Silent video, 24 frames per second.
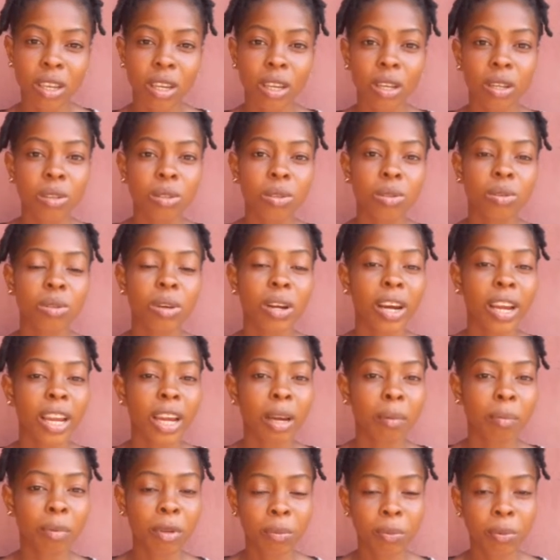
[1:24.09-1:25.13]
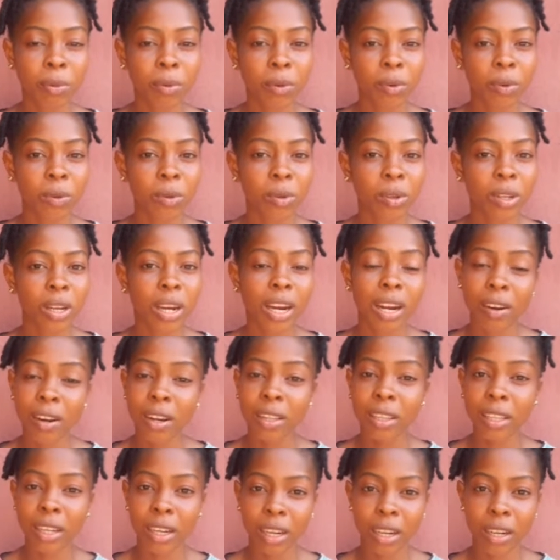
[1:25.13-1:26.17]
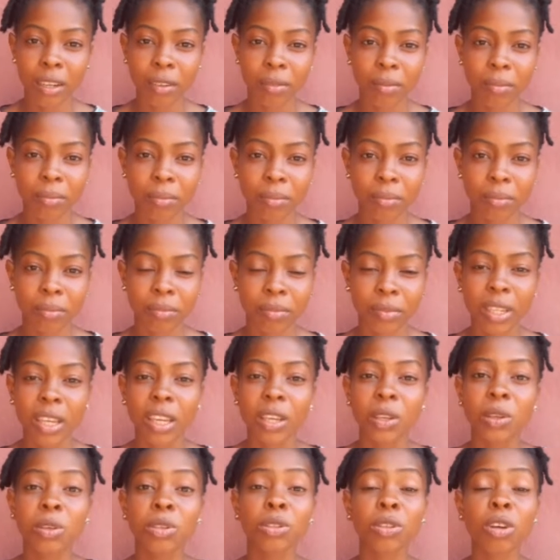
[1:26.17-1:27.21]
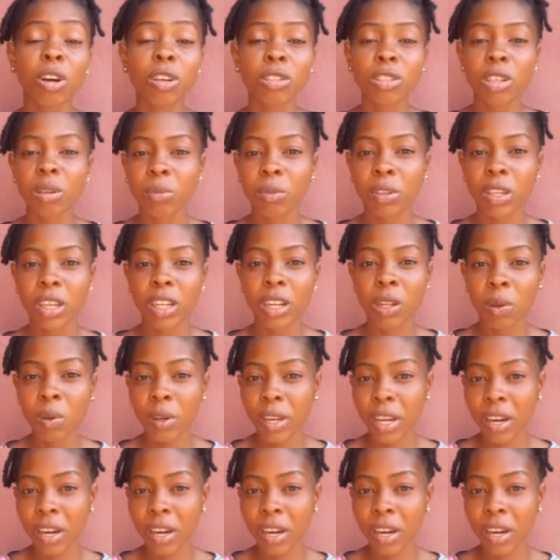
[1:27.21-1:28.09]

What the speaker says: to higher people around her. You should also be a loyal